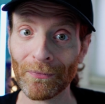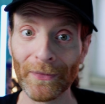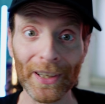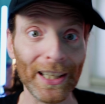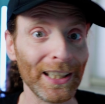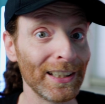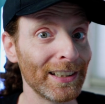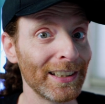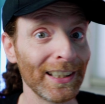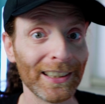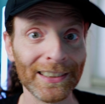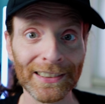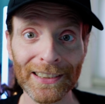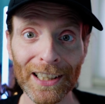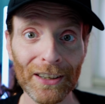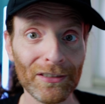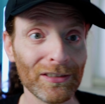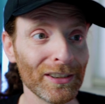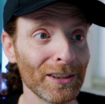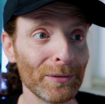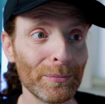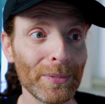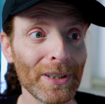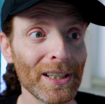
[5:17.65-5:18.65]
It can
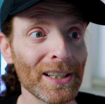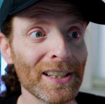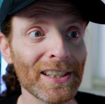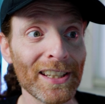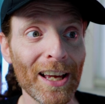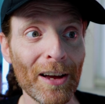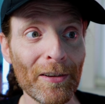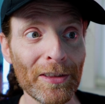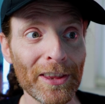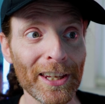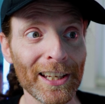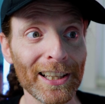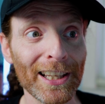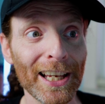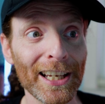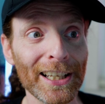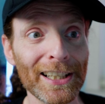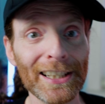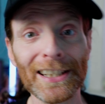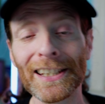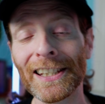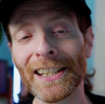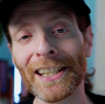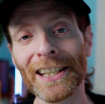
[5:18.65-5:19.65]
definitely be something
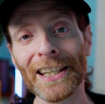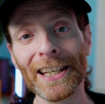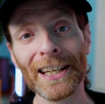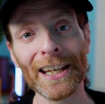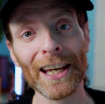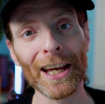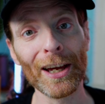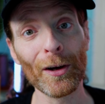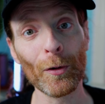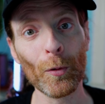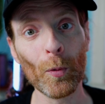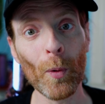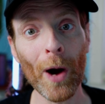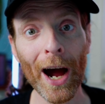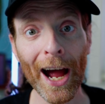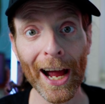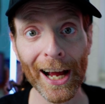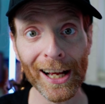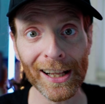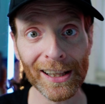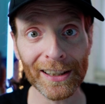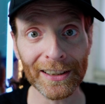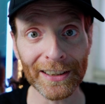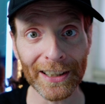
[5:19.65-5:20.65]
like seeing a
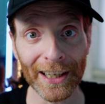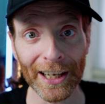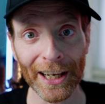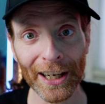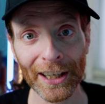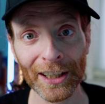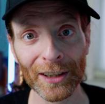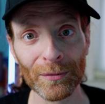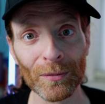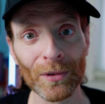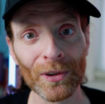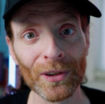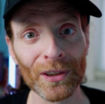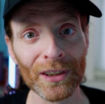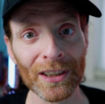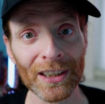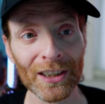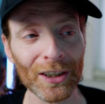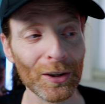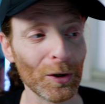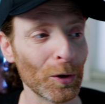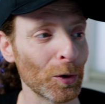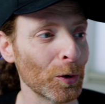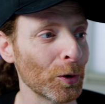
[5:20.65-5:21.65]
wild animal,
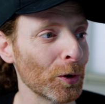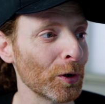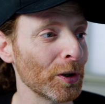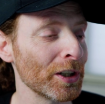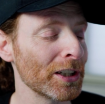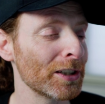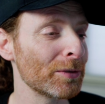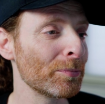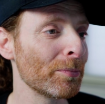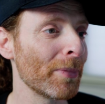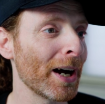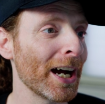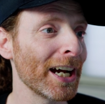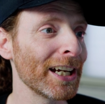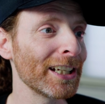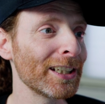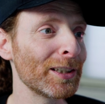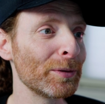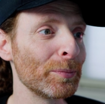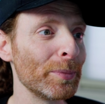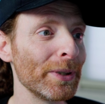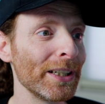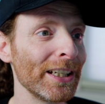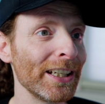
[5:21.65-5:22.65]
or it
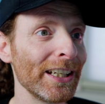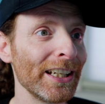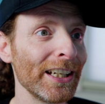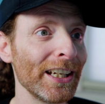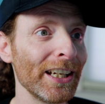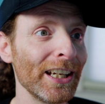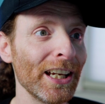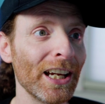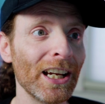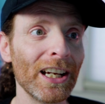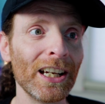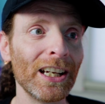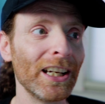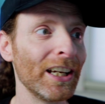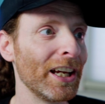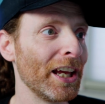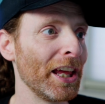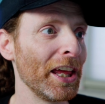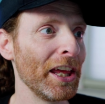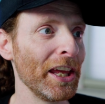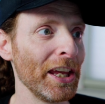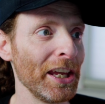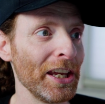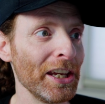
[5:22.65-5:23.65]
might be
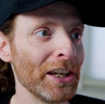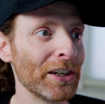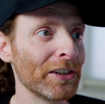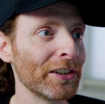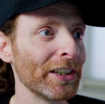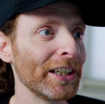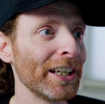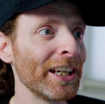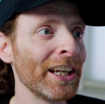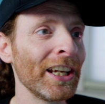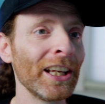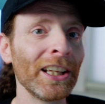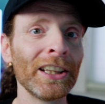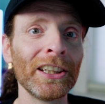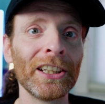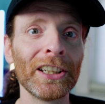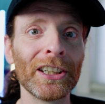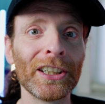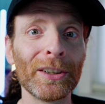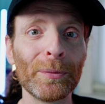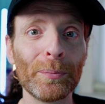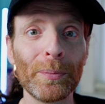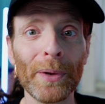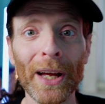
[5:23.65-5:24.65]
hearing
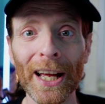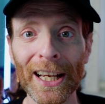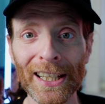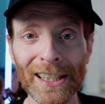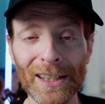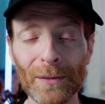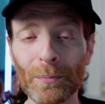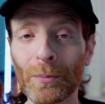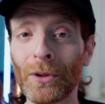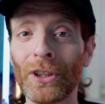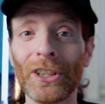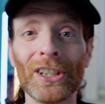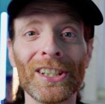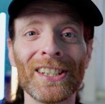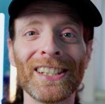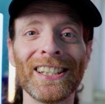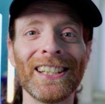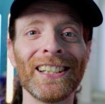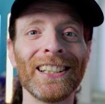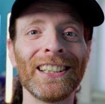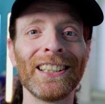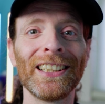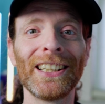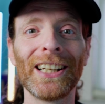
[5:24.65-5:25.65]
their best
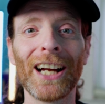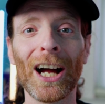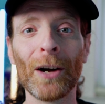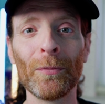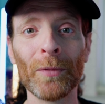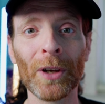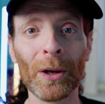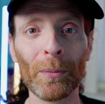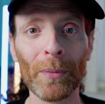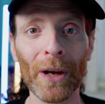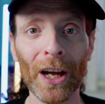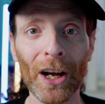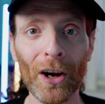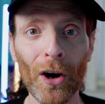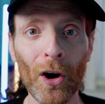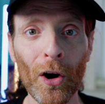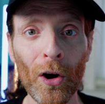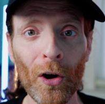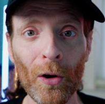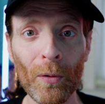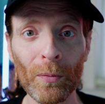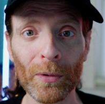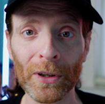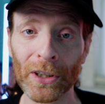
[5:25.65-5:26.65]
person coming back
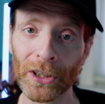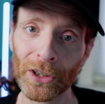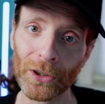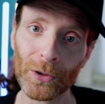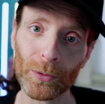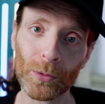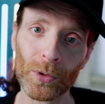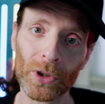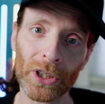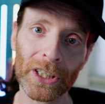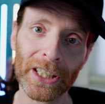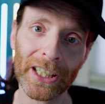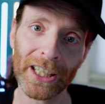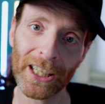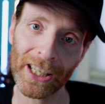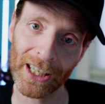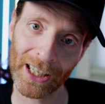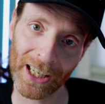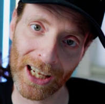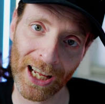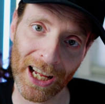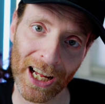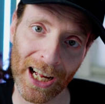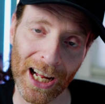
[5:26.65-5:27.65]
home when you're
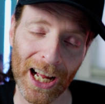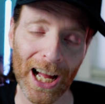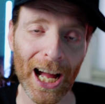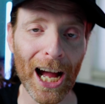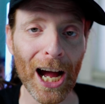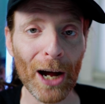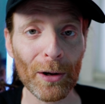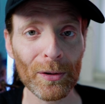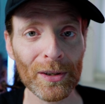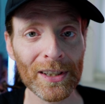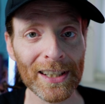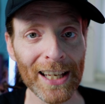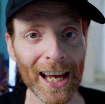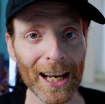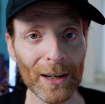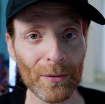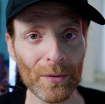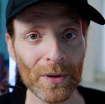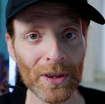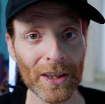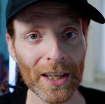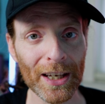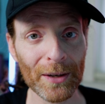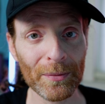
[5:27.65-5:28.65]
working outside
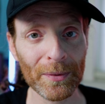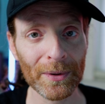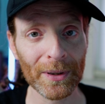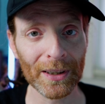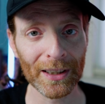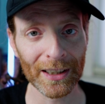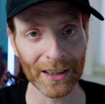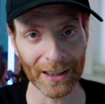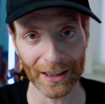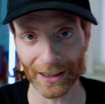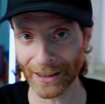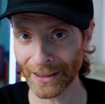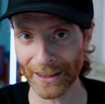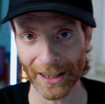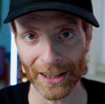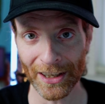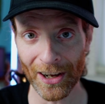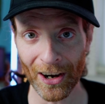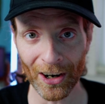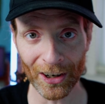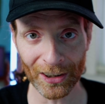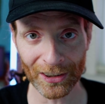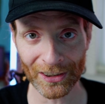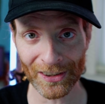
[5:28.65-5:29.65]
with them in the
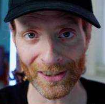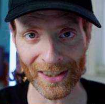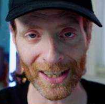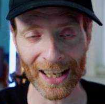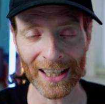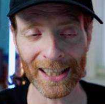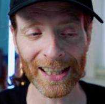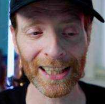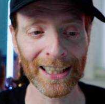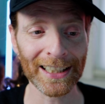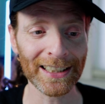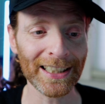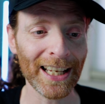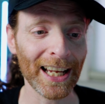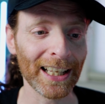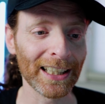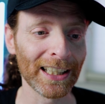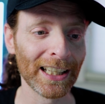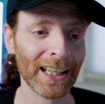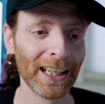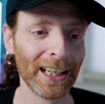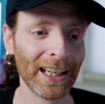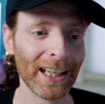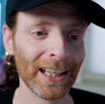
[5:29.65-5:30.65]
yard or something like
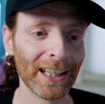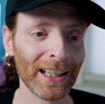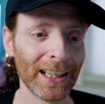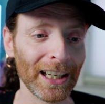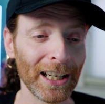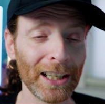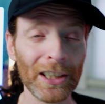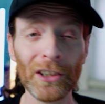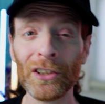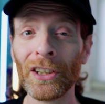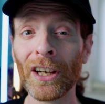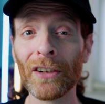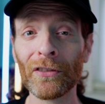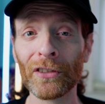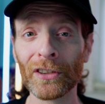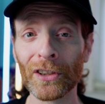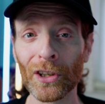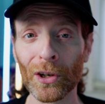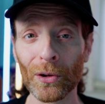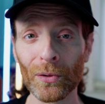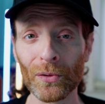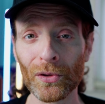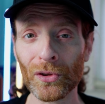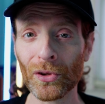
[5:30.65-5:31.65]
that. And you never
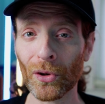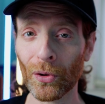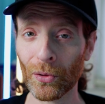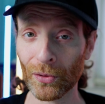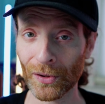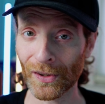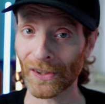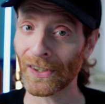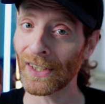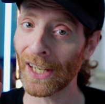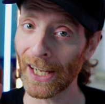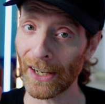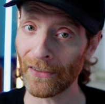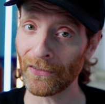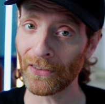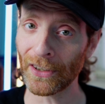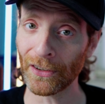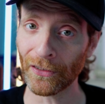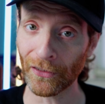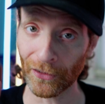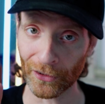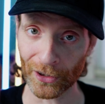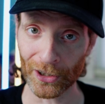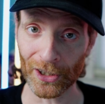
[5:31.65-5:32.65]
know. So
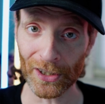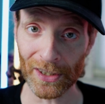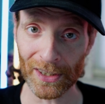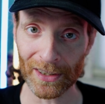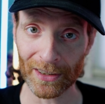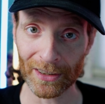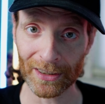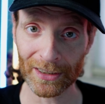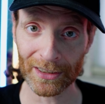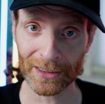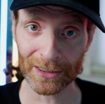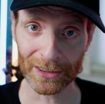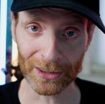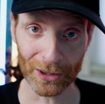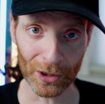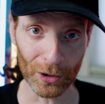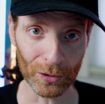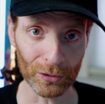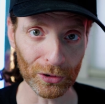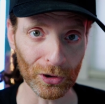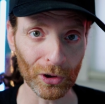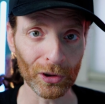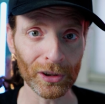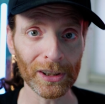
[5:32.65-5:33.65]
safety first,
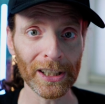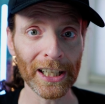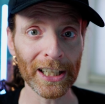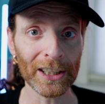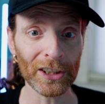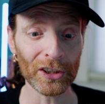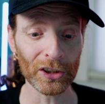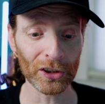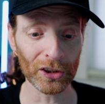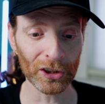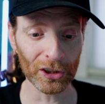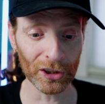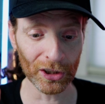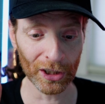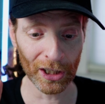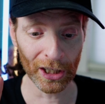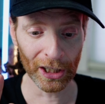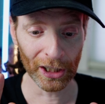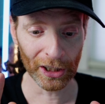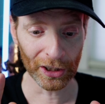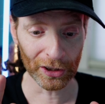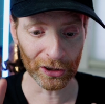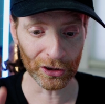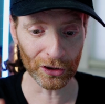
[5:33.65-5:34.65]
don't let your
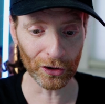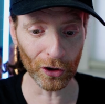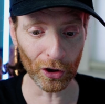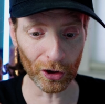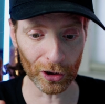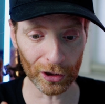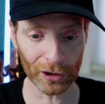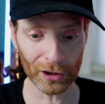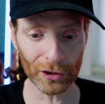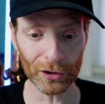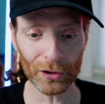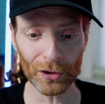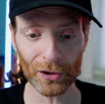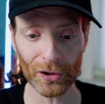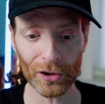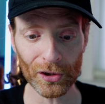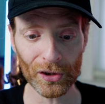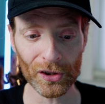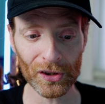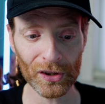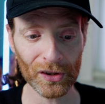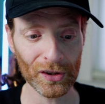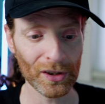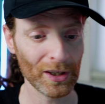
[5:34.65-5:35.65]
dog
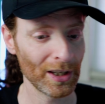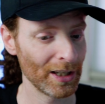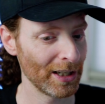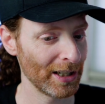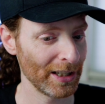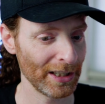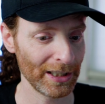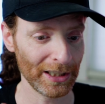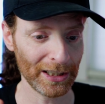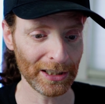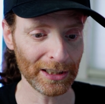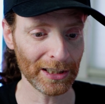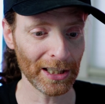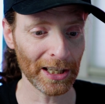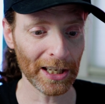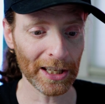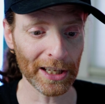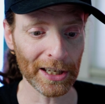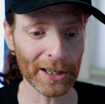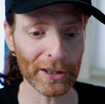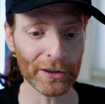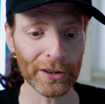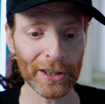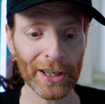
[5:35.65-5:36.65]
loose in an
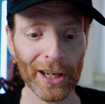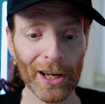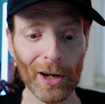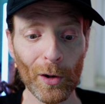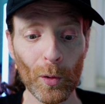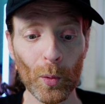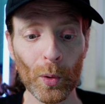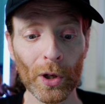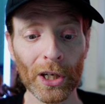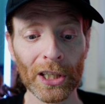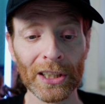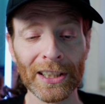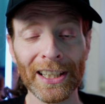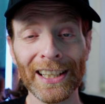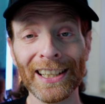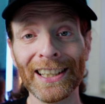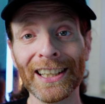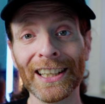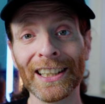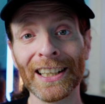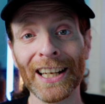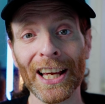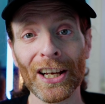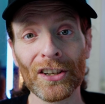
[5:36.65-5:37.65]
area where they
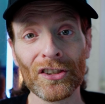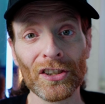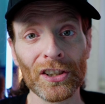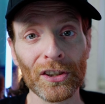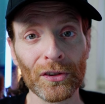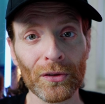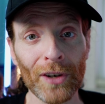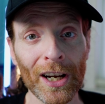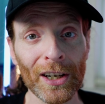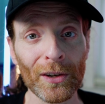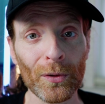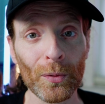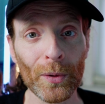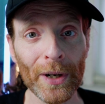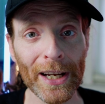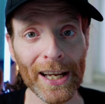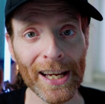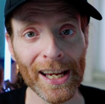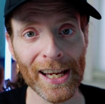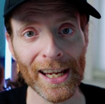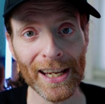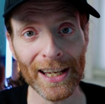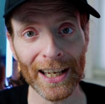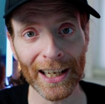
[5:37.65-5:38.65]
can actually run
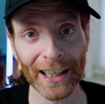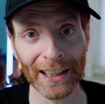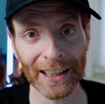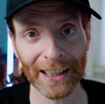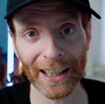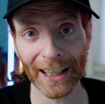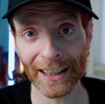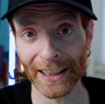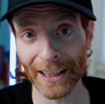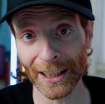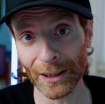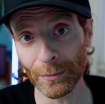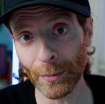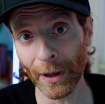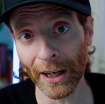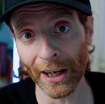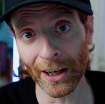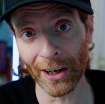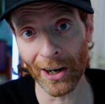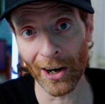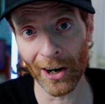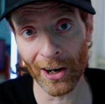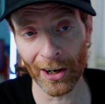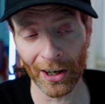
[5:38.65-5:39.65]
away and get hit by
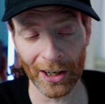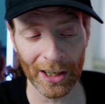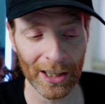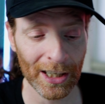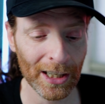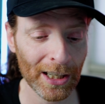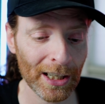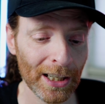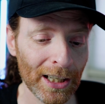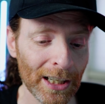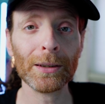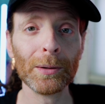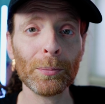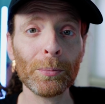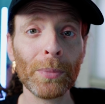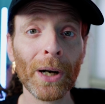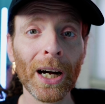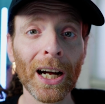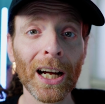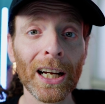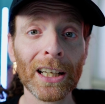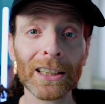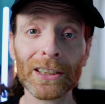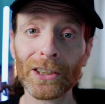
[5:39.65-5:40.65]
a car,
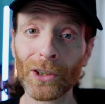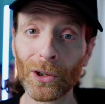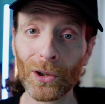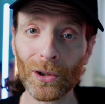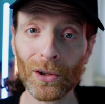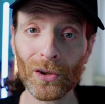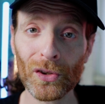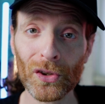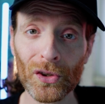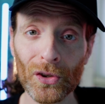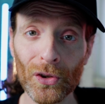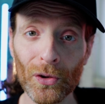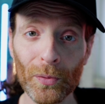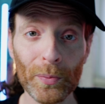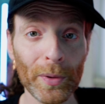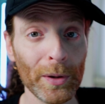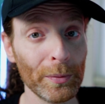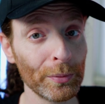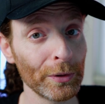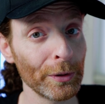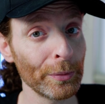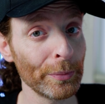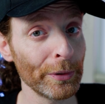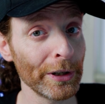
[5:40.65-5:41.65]
but also be
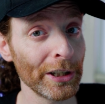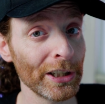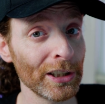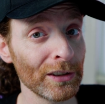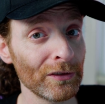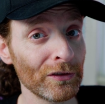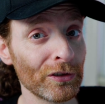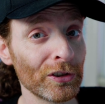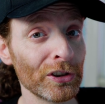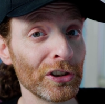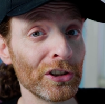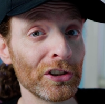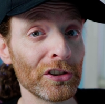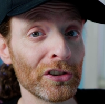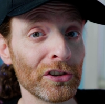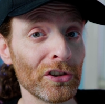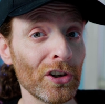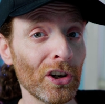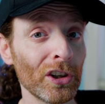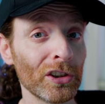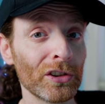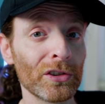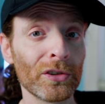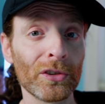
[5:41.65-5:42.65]
prepared for your
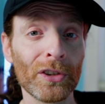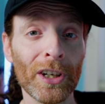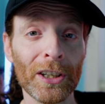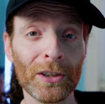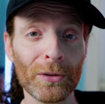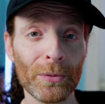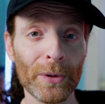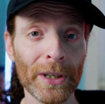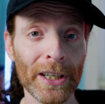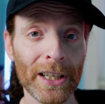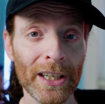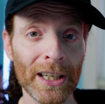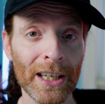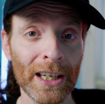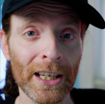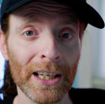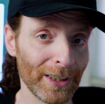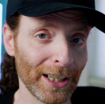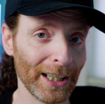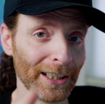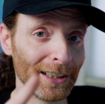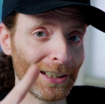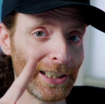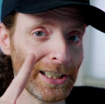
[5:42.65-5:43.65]
dog to run away.
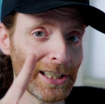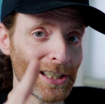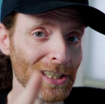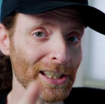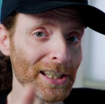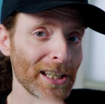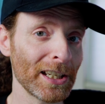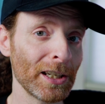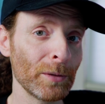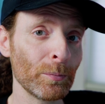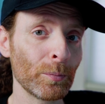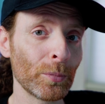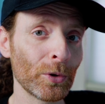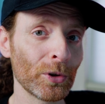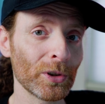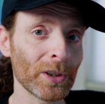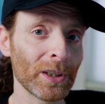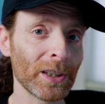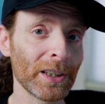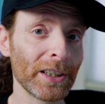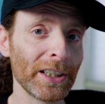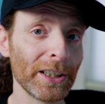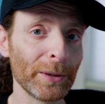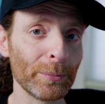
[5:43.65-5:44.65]
And this is an
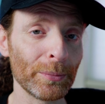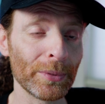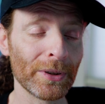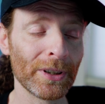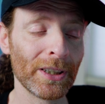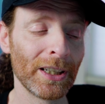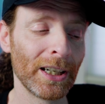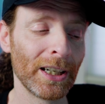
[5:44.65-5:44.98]
important tip.